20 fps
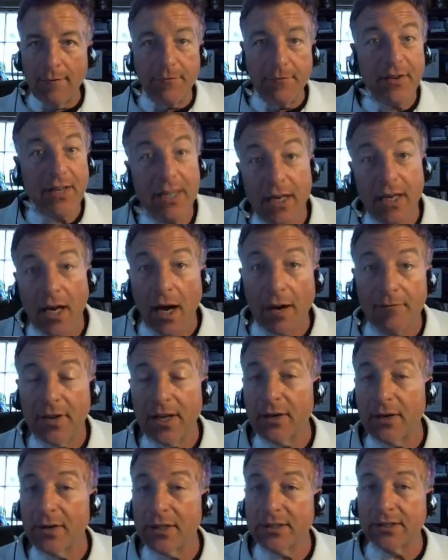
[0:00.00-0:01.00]
Vietnam
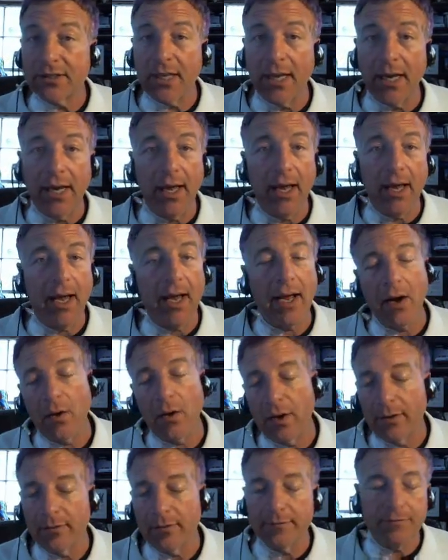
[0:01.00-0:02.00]
veterans
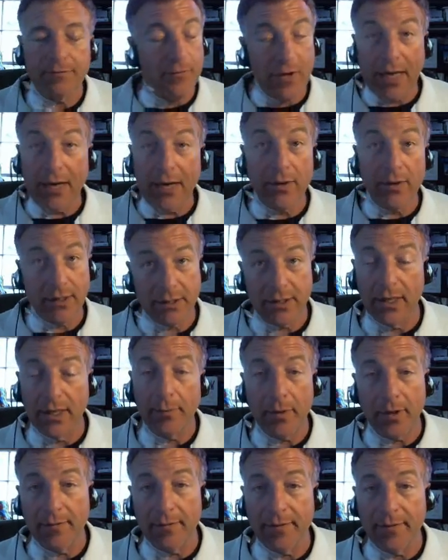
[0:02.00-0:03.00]
or veterans, a
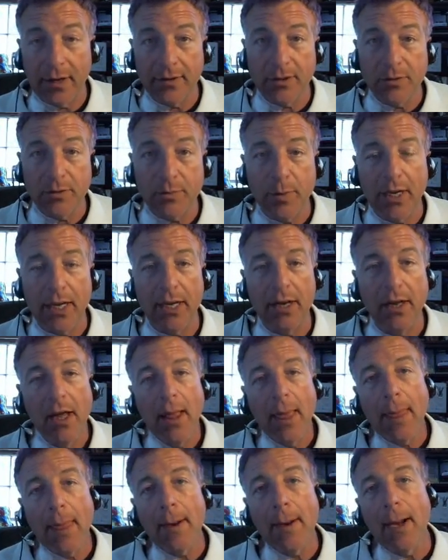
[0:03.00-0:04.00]
number of veterans, but
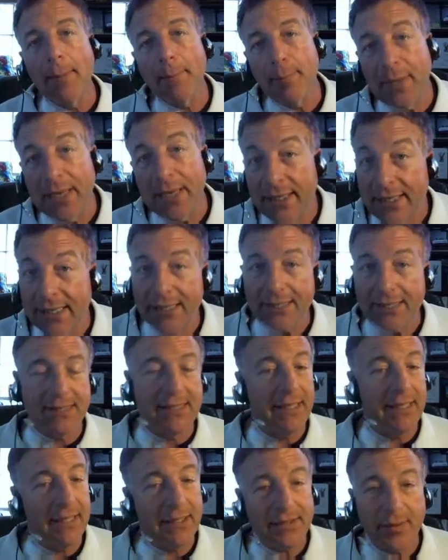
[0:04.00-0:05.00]

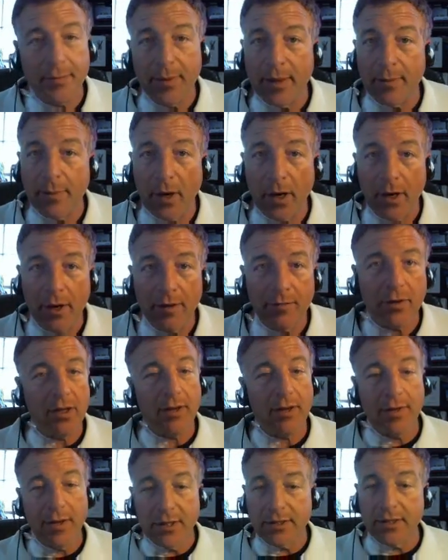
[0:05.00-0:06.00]
PTSD is a big part of
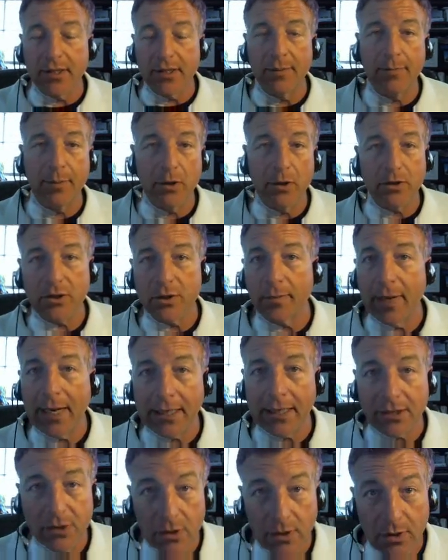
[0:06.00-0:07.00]
all of this. The
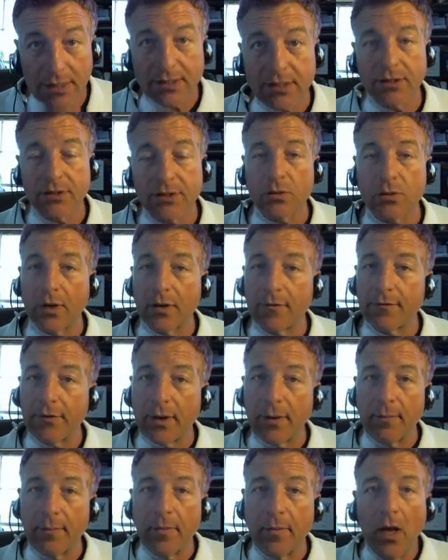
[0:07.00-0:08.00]
post-traumatic stress disorder
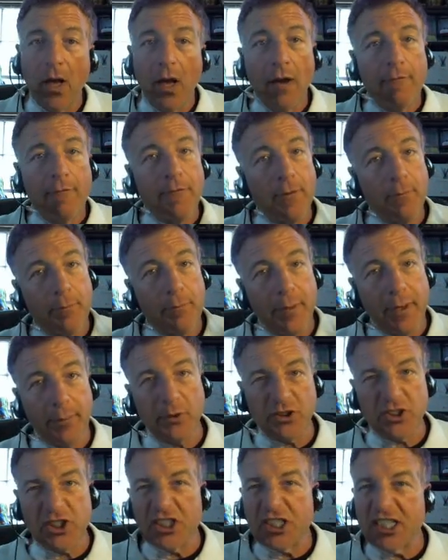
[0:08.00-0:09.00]
from
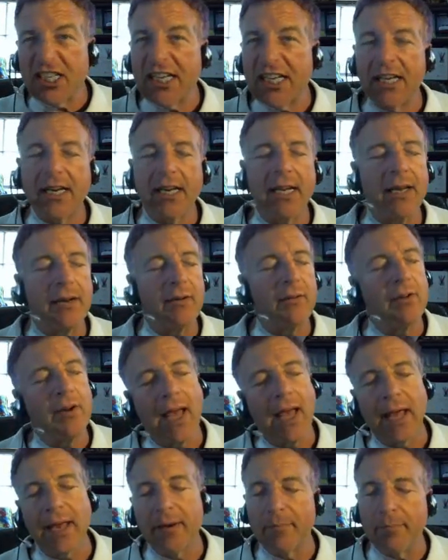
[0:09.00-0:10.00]
people seeing
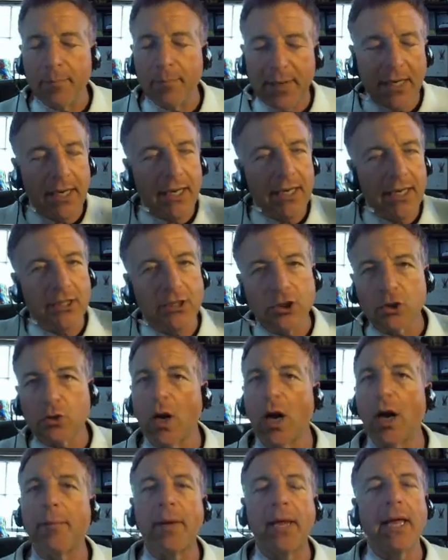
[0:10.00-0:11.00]
and being in
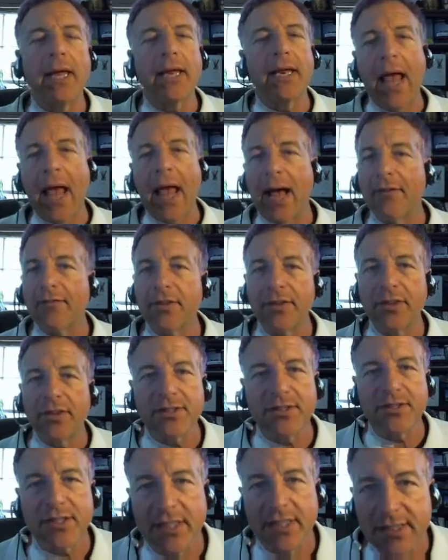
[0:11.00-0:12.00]
trauma and having
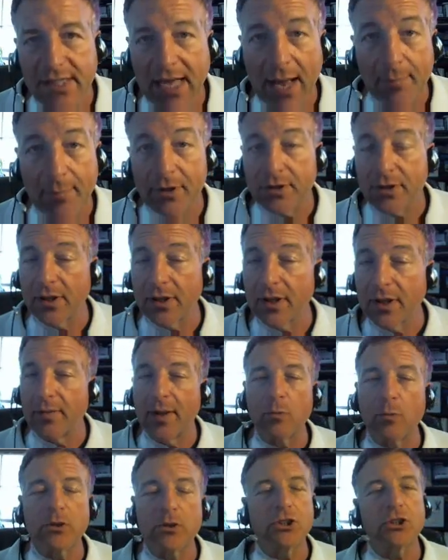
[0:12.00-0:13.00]
these things happen to them
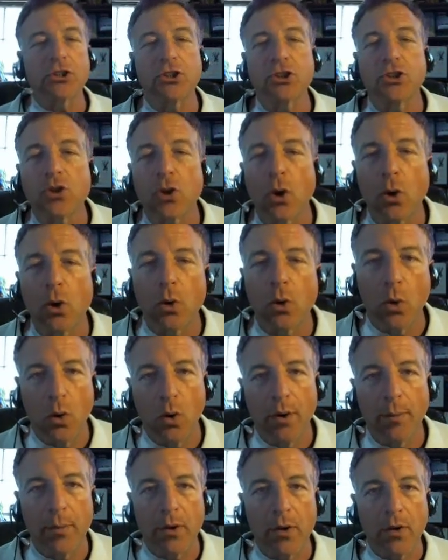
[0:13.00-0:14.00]
that were just so
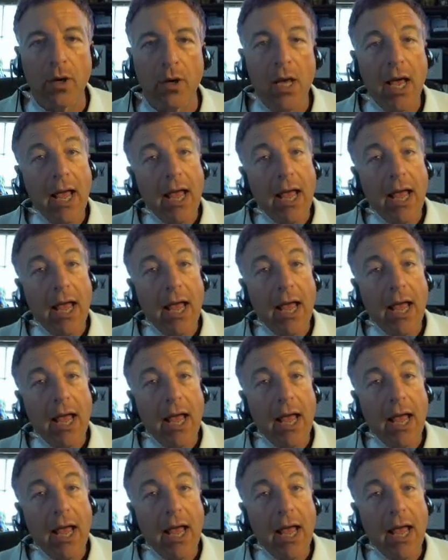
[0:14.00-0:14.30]
horrible.